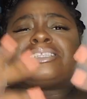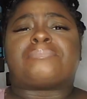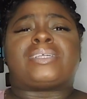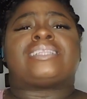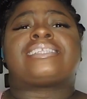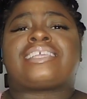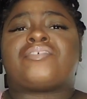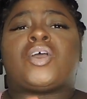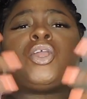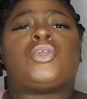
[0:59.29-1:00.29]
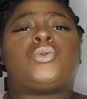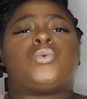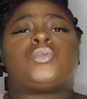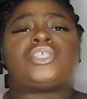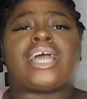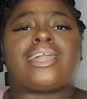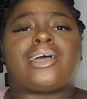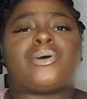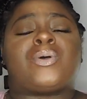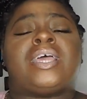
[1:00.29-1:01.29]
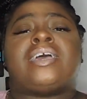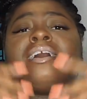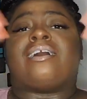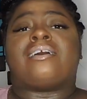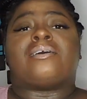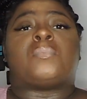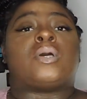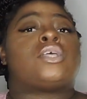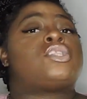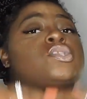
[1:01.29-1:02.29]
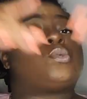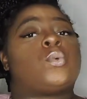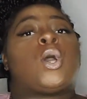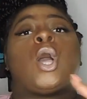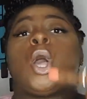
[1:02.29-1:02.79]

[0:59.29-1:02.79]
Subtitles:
let's give a huge shout out to